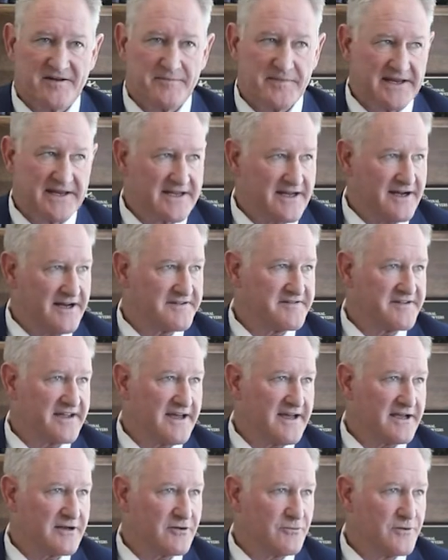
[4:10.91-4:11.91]
I made
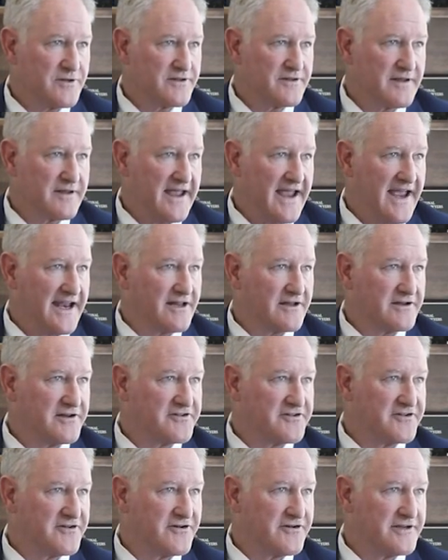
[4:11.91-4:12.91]
contact with the handling
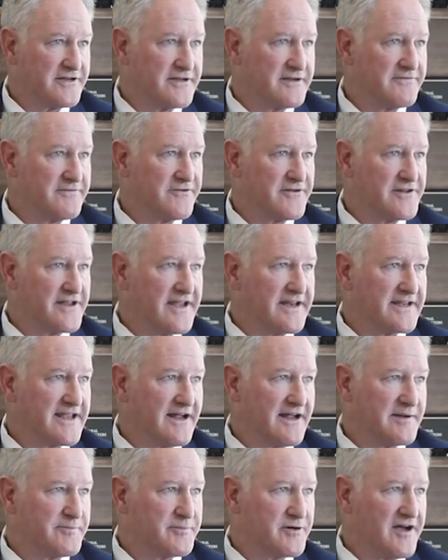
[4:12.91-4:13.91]
attorney for the Ada
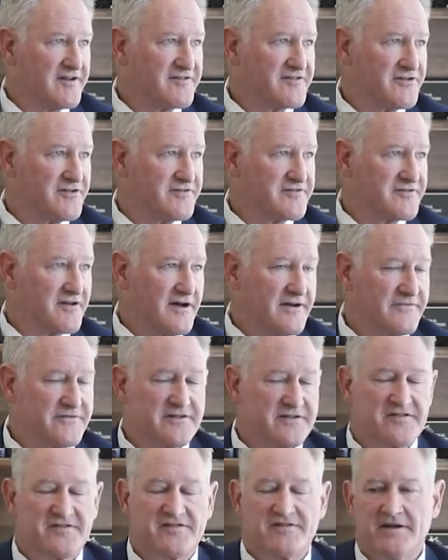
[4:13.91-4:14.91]
County Prosecutor's
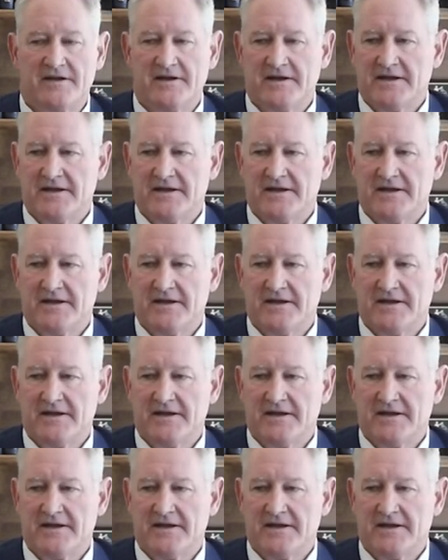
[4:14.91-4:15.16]
Office